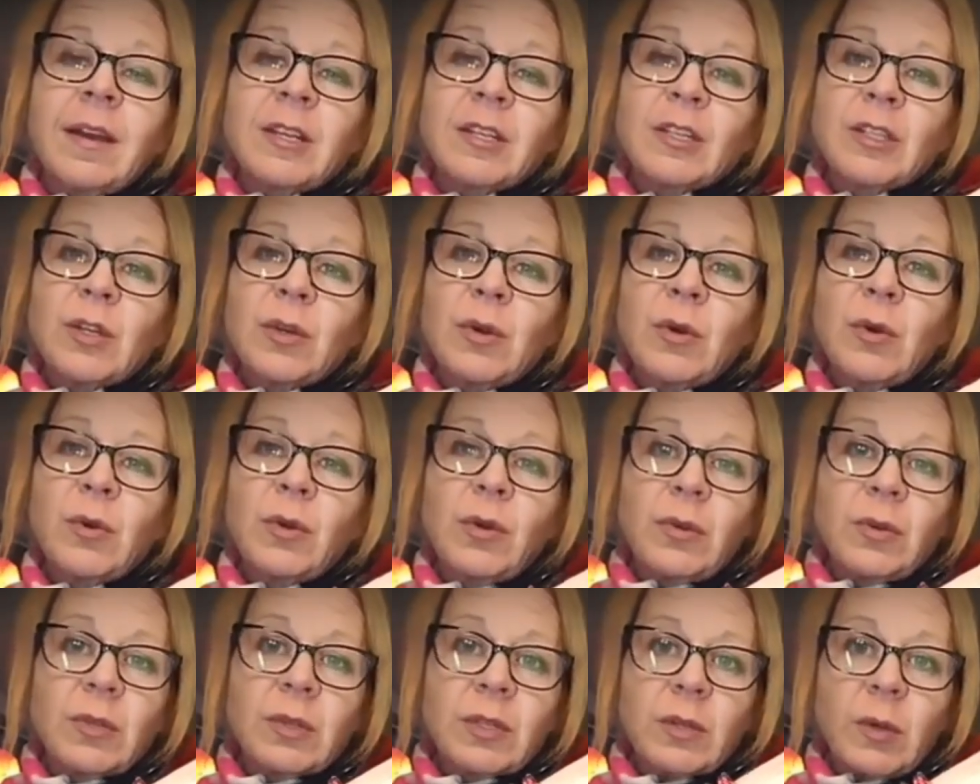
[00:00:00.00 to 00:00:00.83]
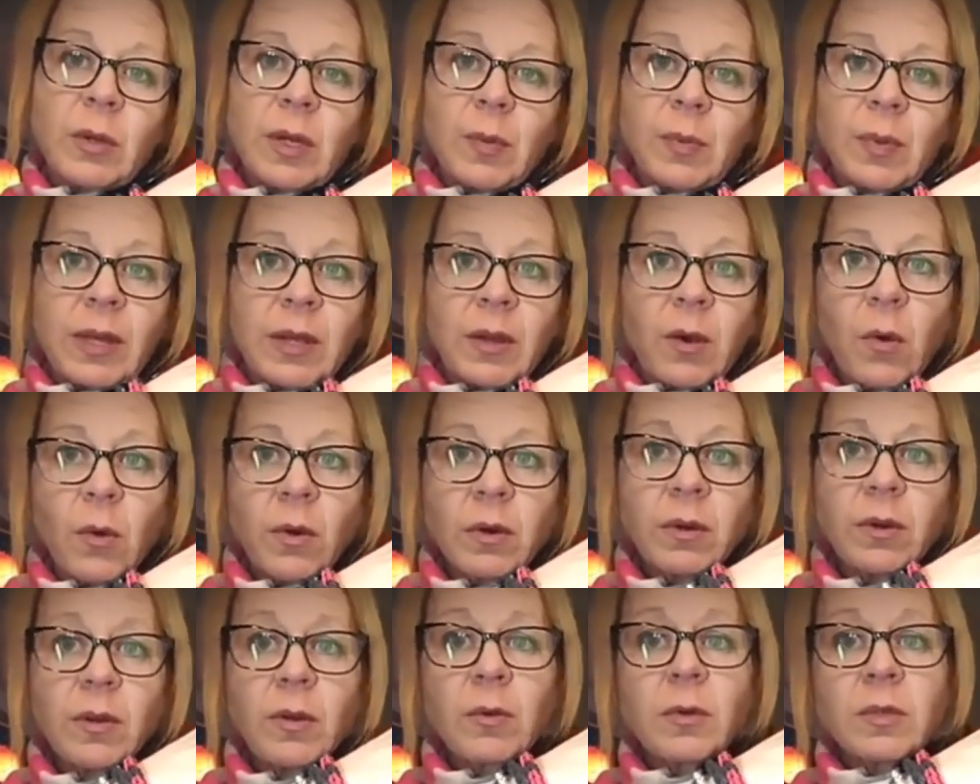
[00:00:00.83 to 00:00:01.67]
So you're just going to play
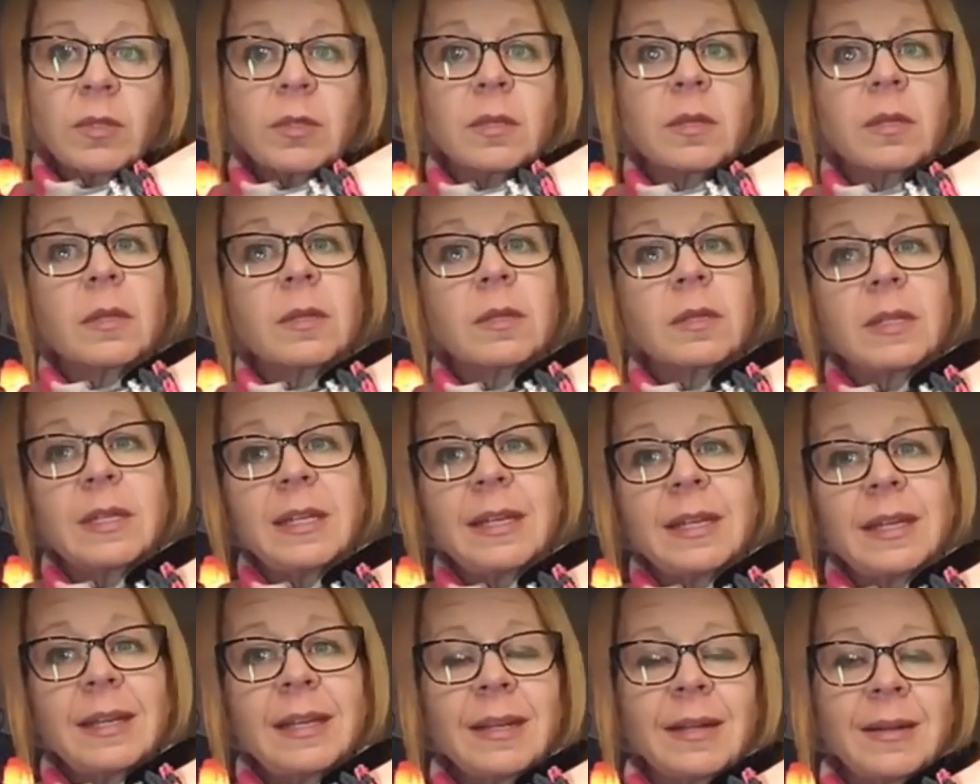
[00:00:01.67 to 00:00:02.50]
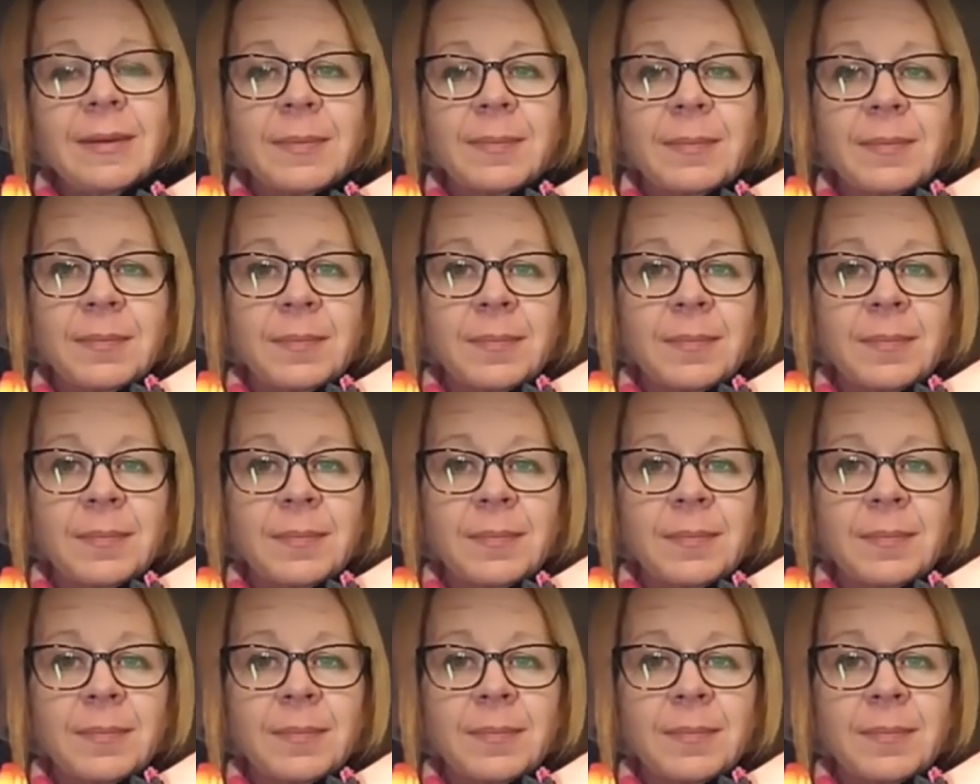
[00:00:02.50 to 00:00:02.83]
quarter notes, D,